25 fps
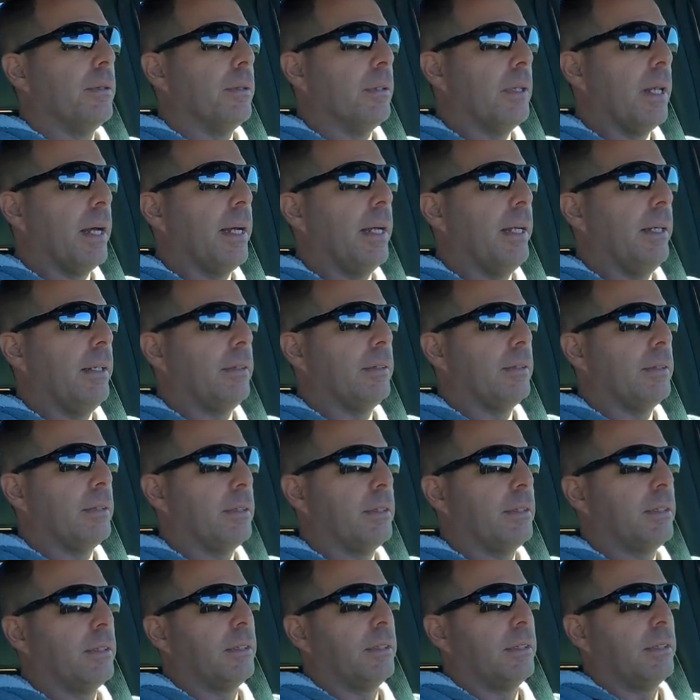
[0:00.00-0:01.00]
Light,
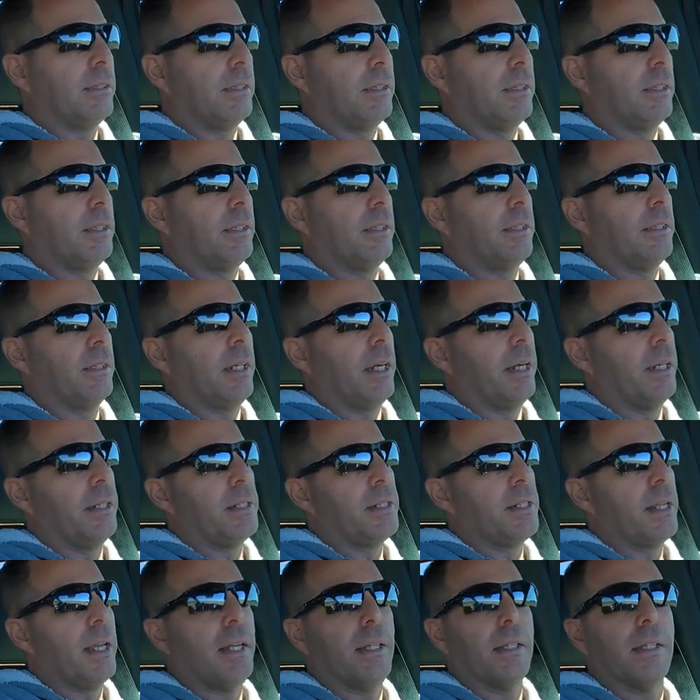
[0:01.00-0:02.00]
I'd
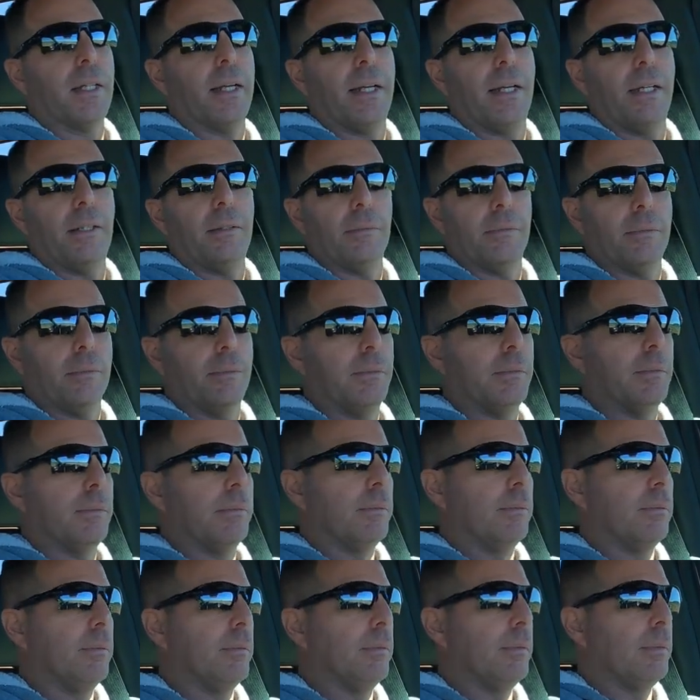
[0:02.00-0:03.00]
say light
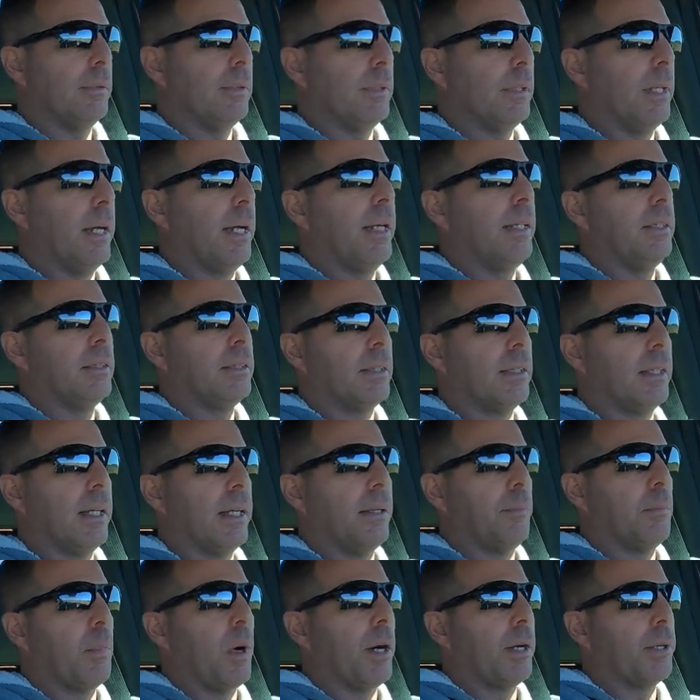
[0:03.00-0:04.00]
to
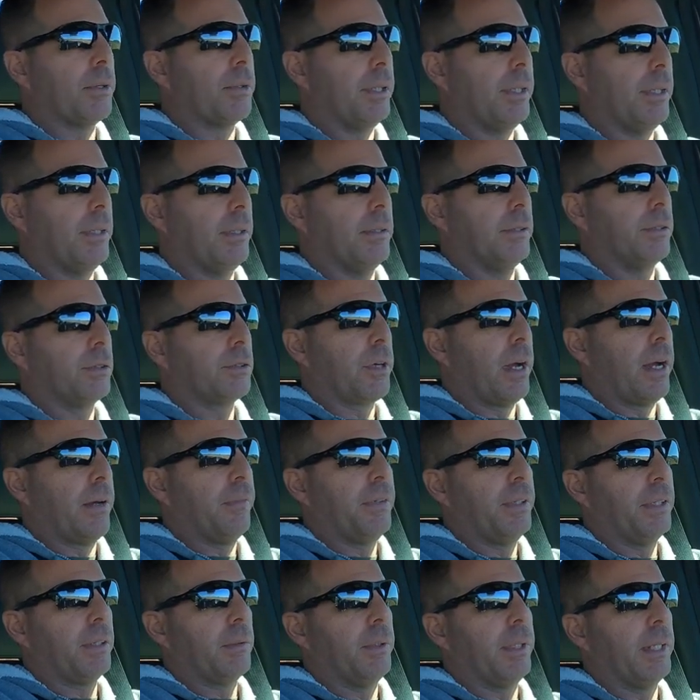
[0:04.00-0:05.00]
light moderate
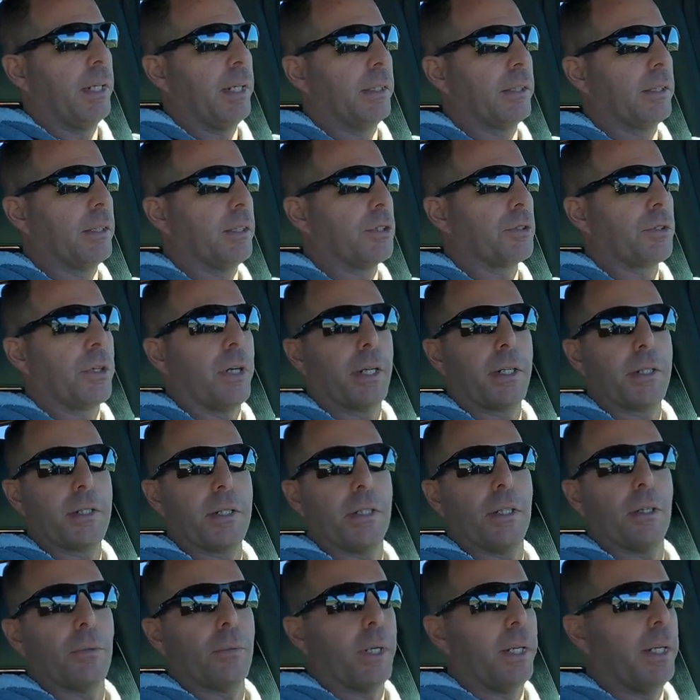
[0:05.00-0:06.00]
traffic. We got the trucks
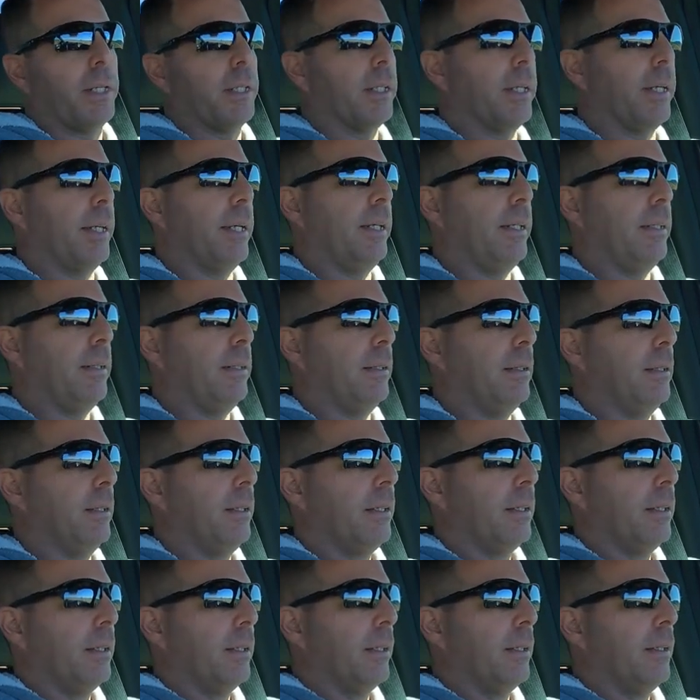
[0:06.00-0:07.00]
in the right lane.
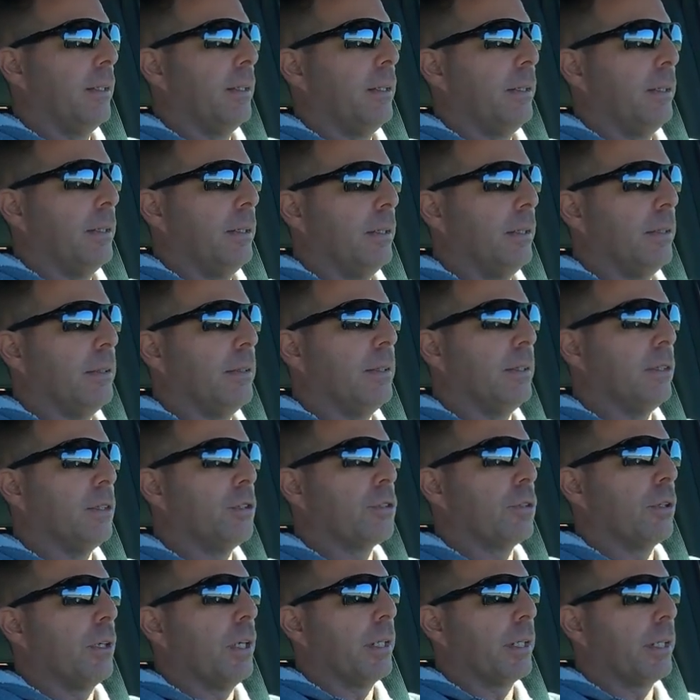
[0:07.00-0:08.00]
The
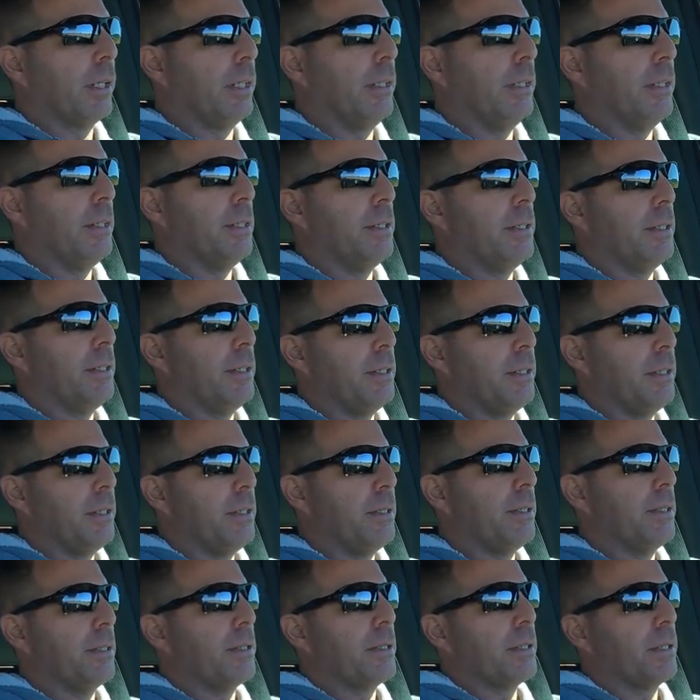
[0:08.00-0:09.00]
truck
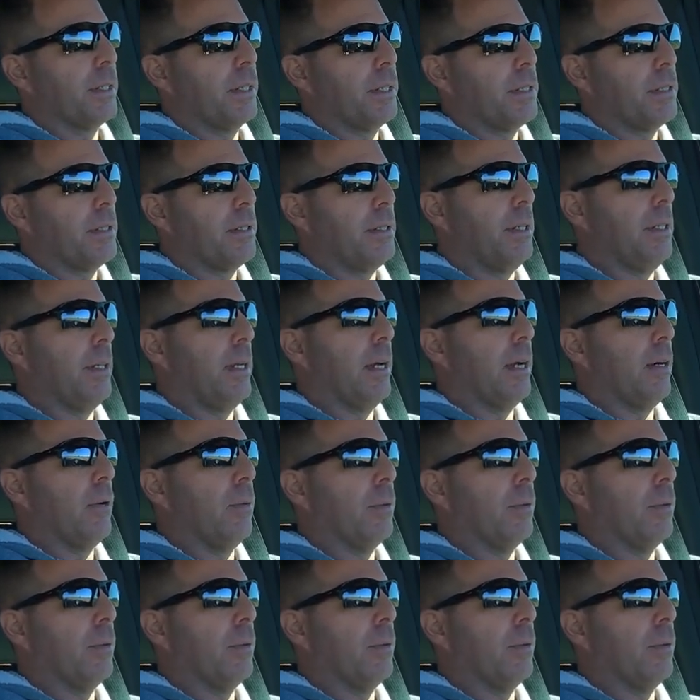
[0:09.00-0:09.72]
is, let's see how